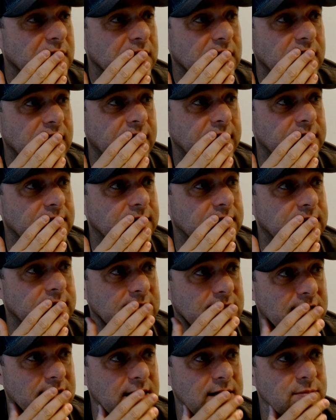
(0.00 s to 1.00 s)
at a
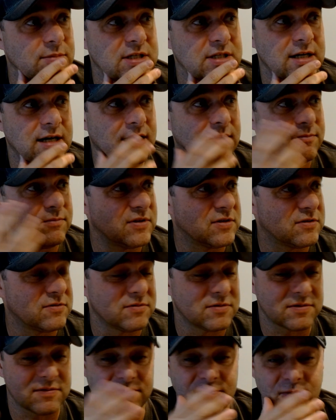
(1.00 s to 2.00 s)
GameStop, and this
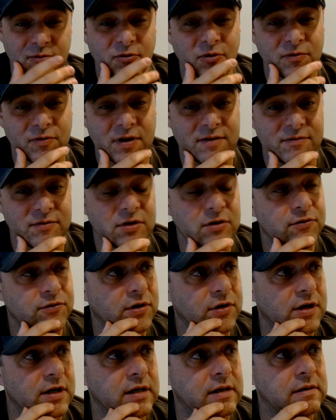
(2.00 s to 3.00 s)
was 4 or 5 years
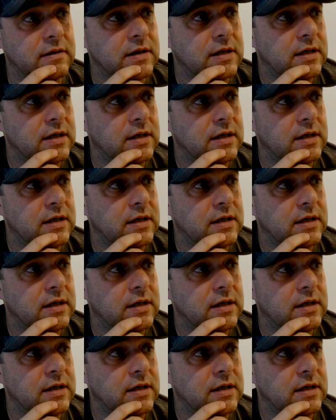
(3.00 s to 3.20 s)
ago.